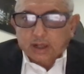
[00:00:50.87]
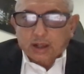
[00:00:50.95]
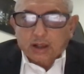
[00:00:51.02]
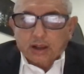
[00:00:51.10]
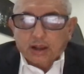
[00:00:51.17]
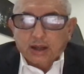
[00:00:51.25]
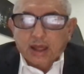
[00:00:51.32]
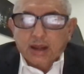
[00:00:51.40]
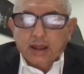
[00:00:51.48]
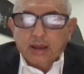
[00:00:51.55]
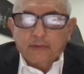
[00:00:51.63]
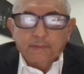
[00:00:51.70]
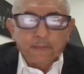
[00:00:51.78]
a lot
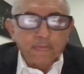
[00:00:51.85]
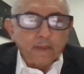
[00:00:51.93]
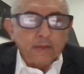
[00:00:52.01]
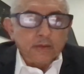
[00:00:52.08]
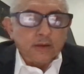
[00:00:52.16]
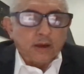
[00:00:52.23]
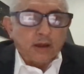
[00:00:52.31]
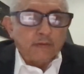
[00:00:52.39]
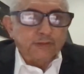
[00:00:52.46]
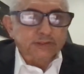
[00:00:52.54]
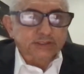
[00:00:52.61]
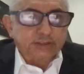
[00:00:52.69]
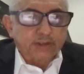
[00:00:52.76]

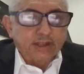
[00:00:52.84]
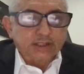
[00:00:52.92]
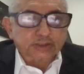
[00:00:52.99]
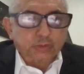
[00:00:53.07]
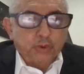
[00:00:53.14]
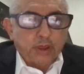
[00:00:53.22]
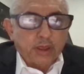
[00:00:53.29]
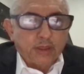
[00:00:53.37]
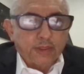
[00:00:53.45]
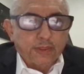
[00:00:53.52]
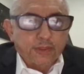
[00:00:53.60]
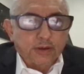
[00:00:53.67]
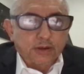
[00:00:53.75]
of festivities
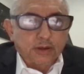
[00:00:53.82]
with